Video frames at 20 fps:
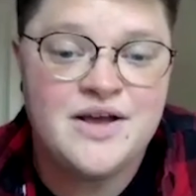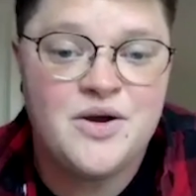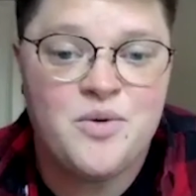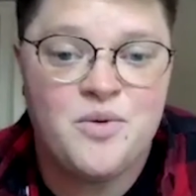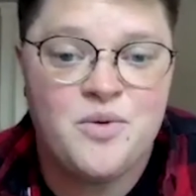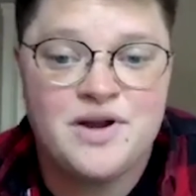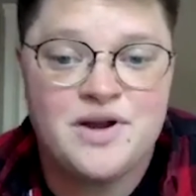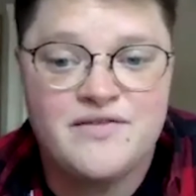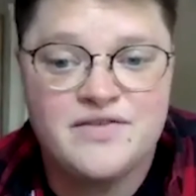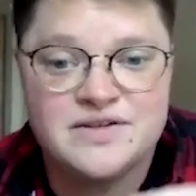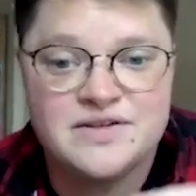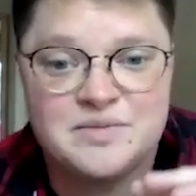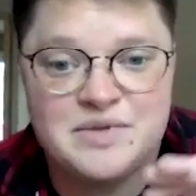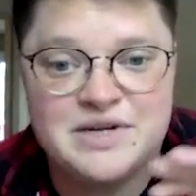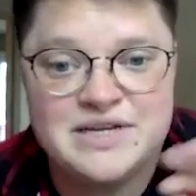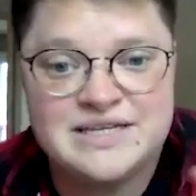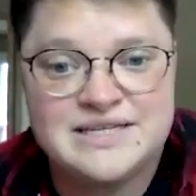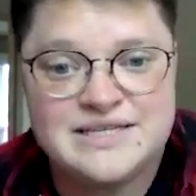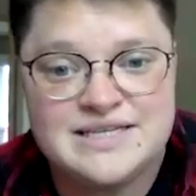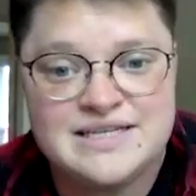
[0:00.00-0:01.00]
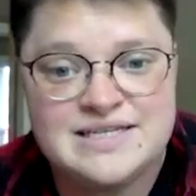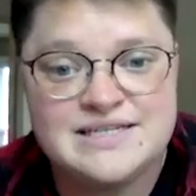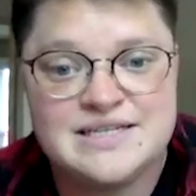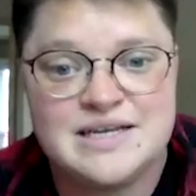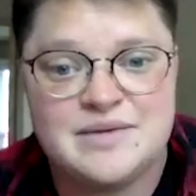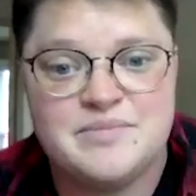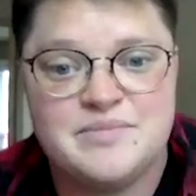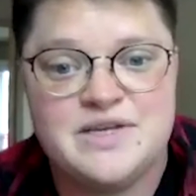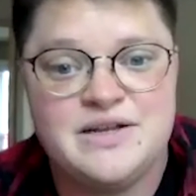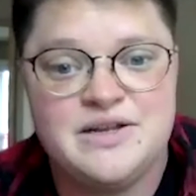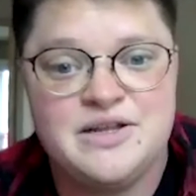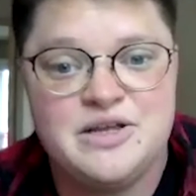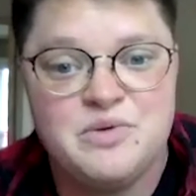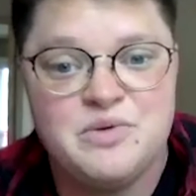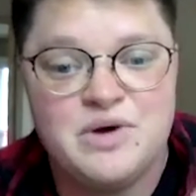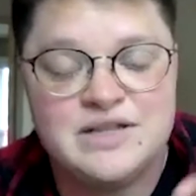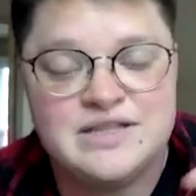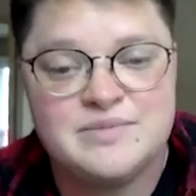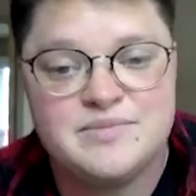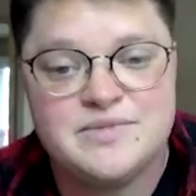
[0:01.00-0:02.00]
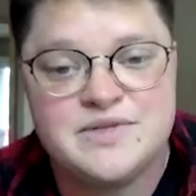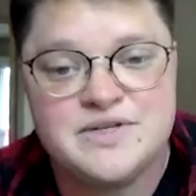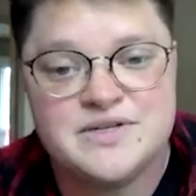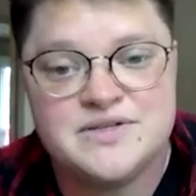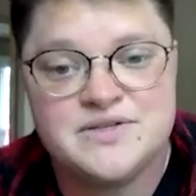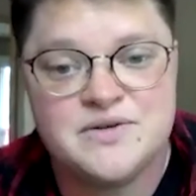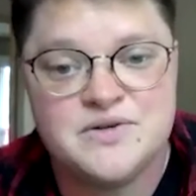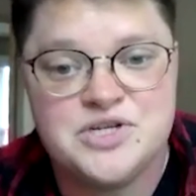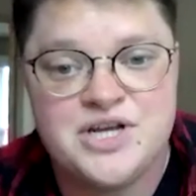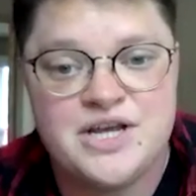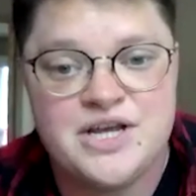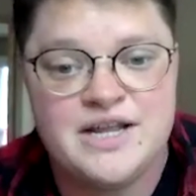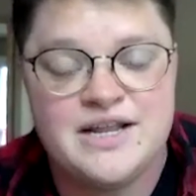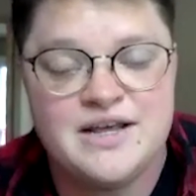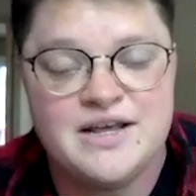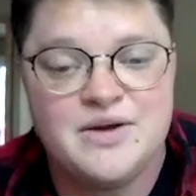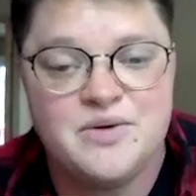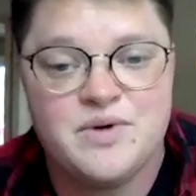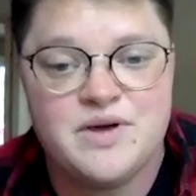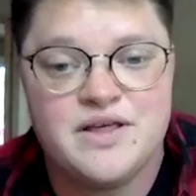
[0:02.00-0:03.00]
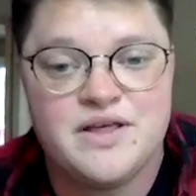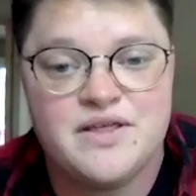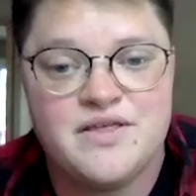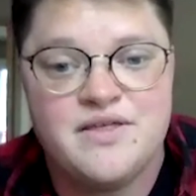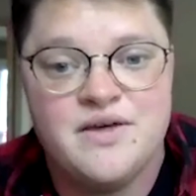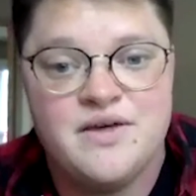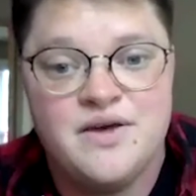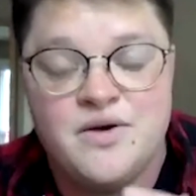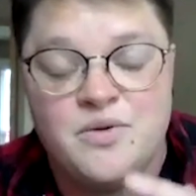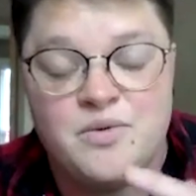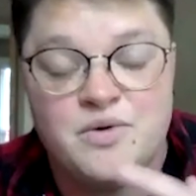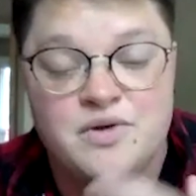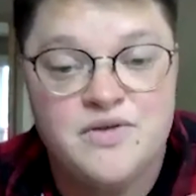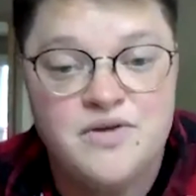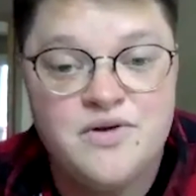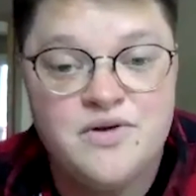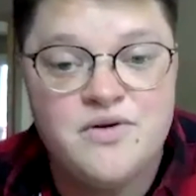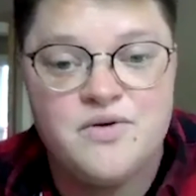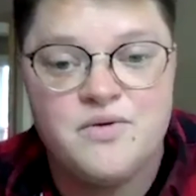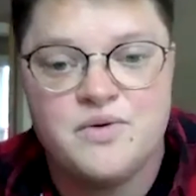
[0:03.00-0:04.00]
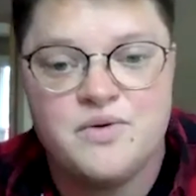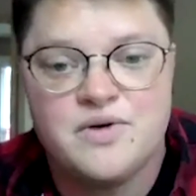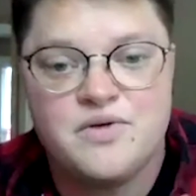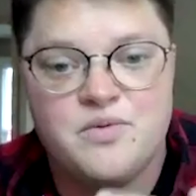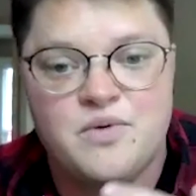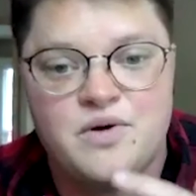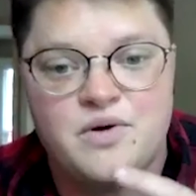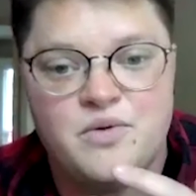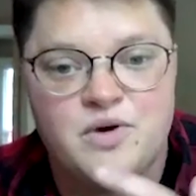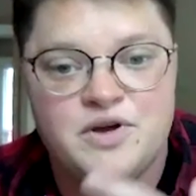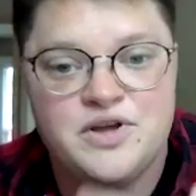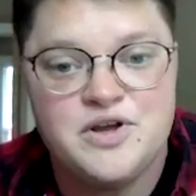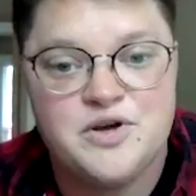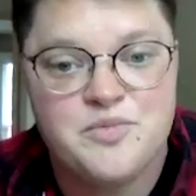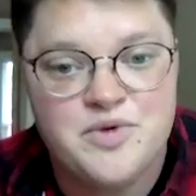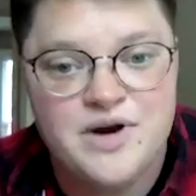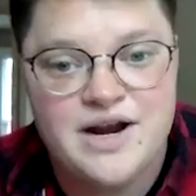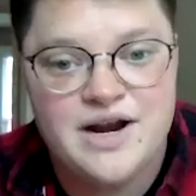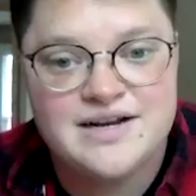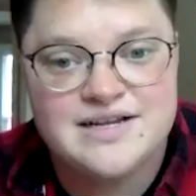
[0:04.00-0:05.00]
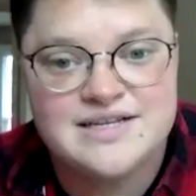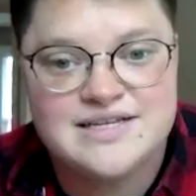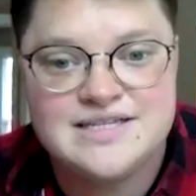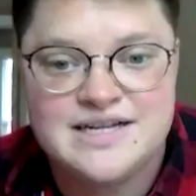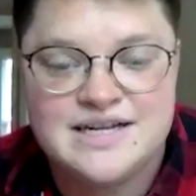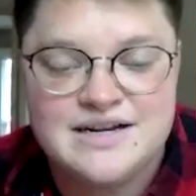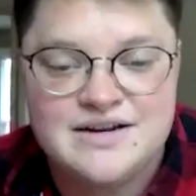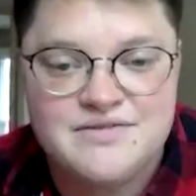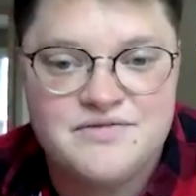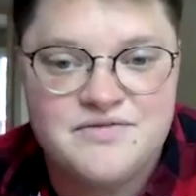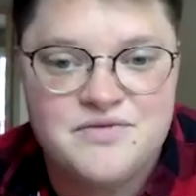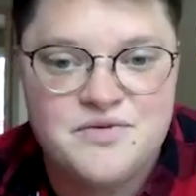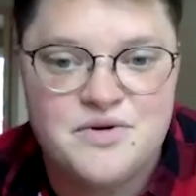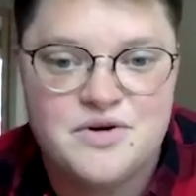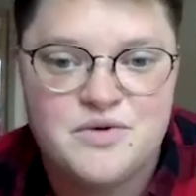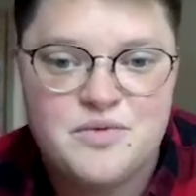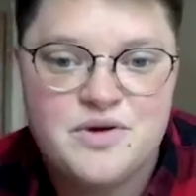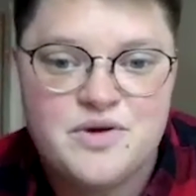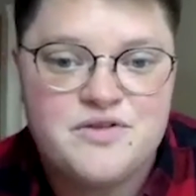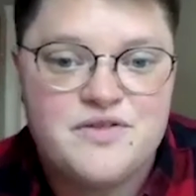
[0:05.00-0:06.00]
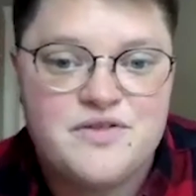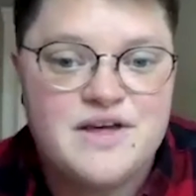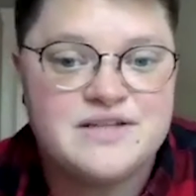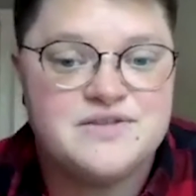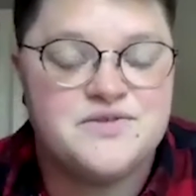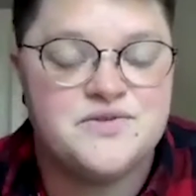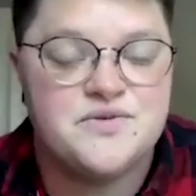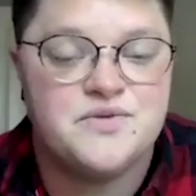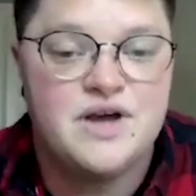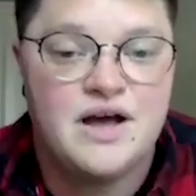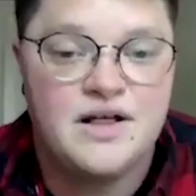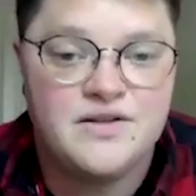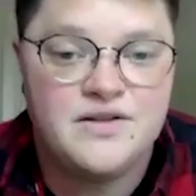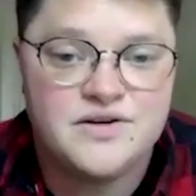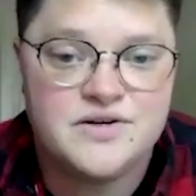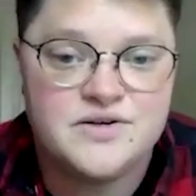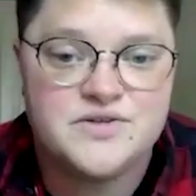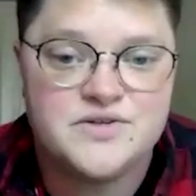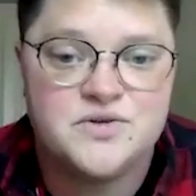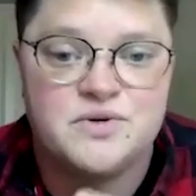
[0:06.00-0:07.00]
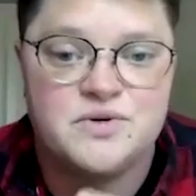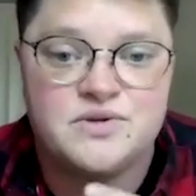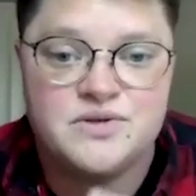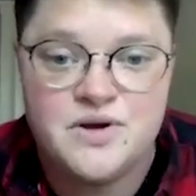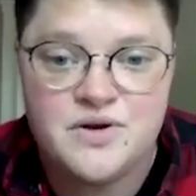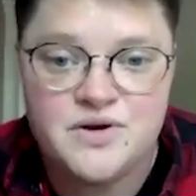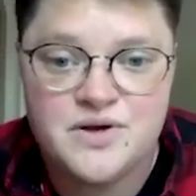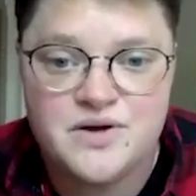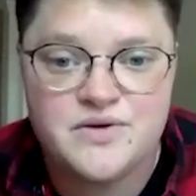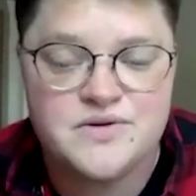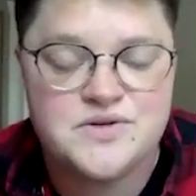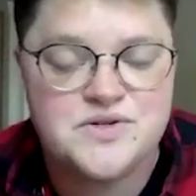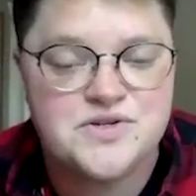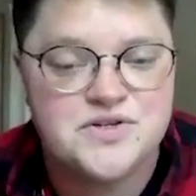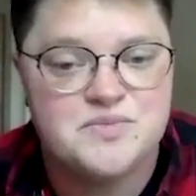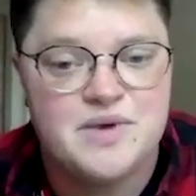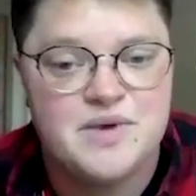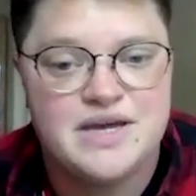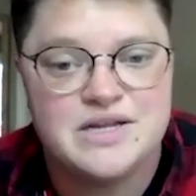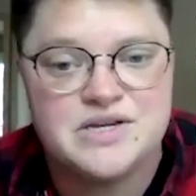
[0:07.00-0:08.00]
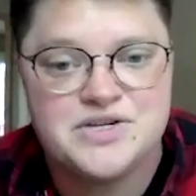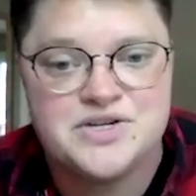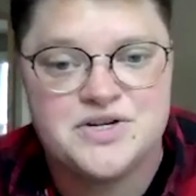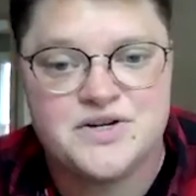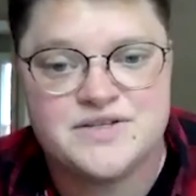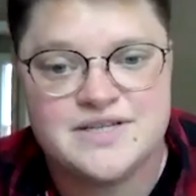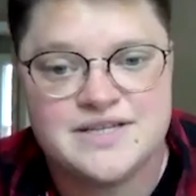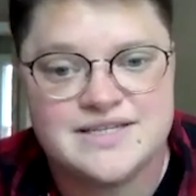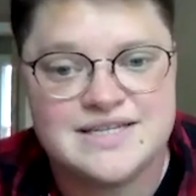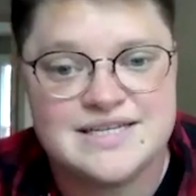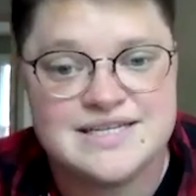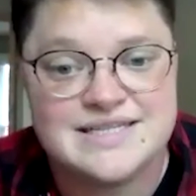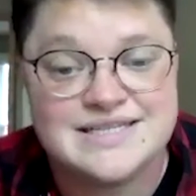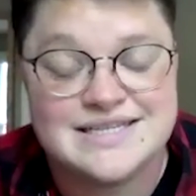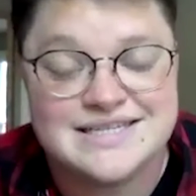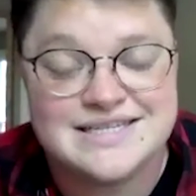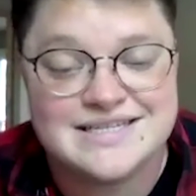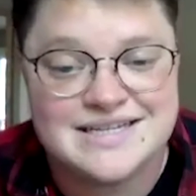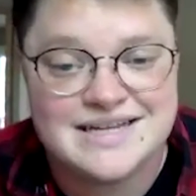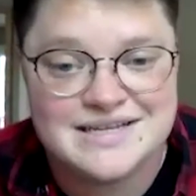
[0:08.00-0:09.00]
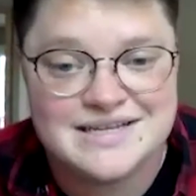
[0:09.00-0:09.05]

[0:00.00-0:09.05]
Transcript: Whenever somebody sees something, you want them to associate it with you, with what your brand is standing for, whether that's through colors or logos, just making sure it's as consistent